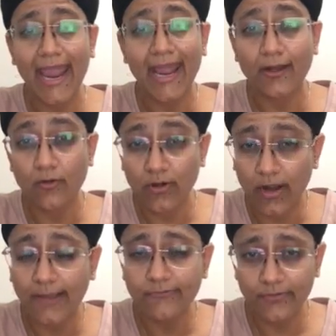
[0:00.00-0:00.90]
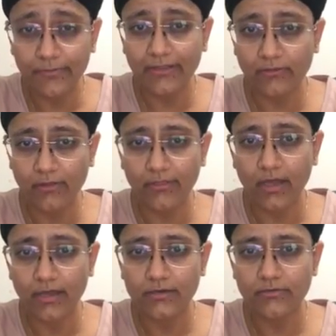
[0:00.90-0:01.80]
and your life depends on
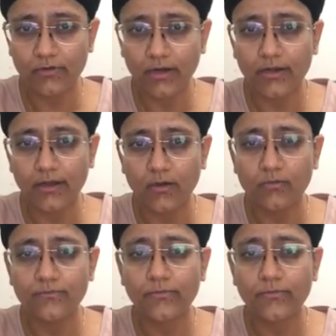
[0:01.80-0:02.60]
that right now.